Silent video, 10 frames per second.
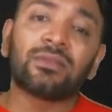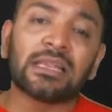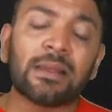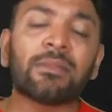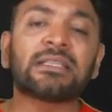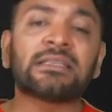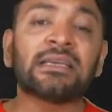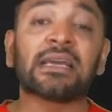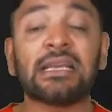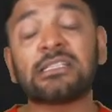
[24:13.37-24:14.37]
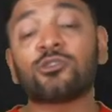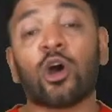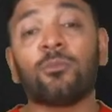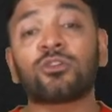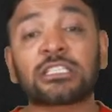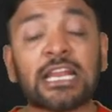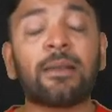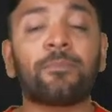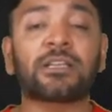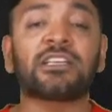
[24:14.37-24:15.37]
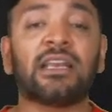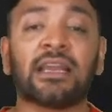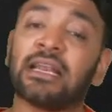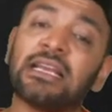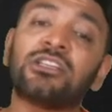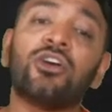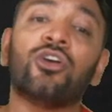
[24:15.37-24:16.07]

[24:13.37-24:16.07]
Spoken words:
3 months increase is almost 10% increase.